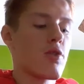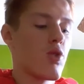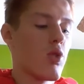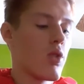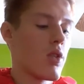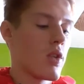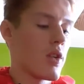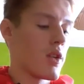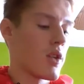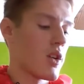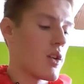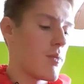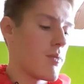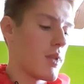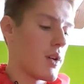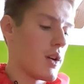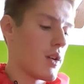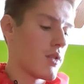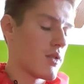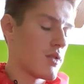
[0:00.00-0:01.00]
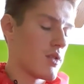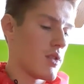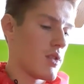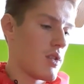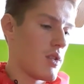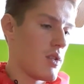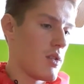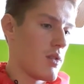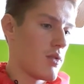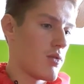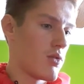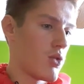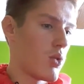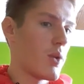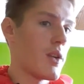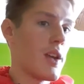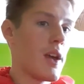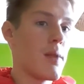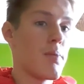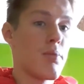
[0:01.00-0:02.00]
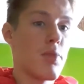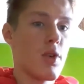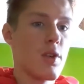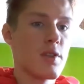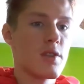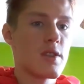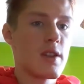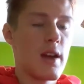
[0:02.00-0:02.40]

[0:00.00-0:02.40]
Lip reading: quarter compared to the 28 points